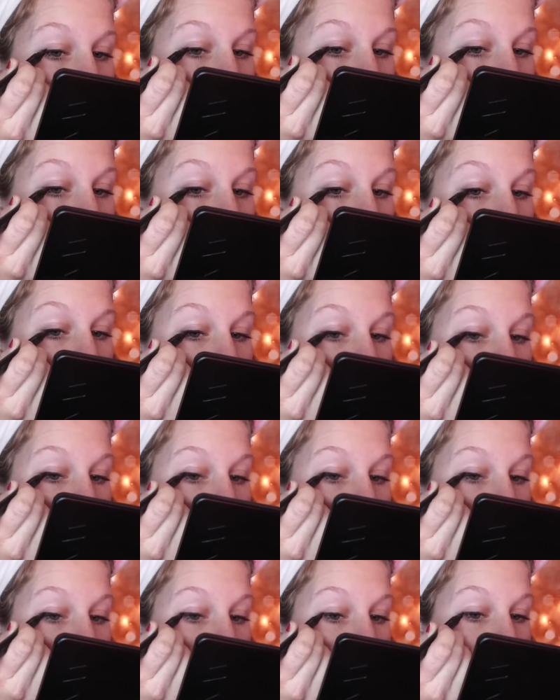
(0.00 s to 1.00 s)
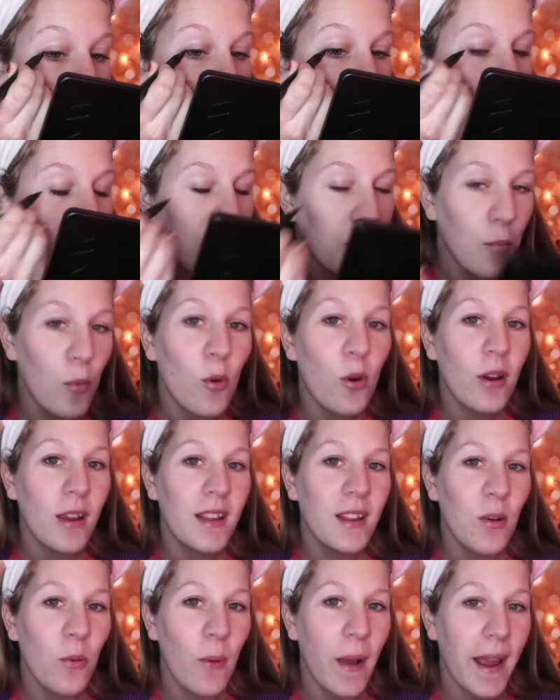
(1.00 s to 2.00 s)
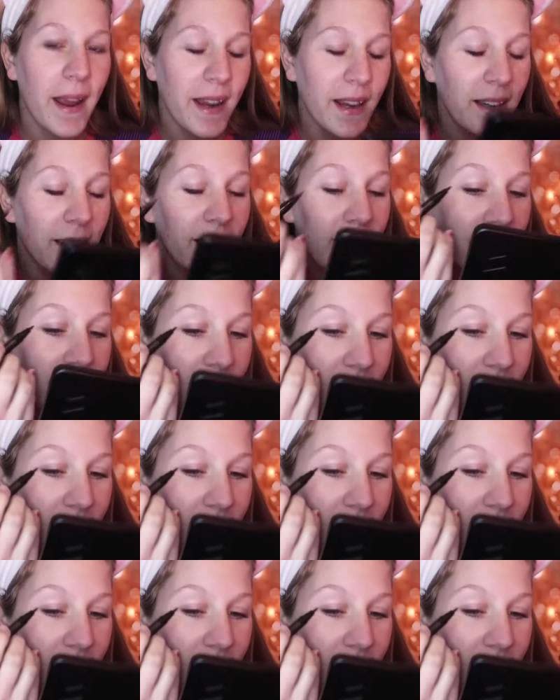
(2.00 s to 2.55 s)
and more in the way.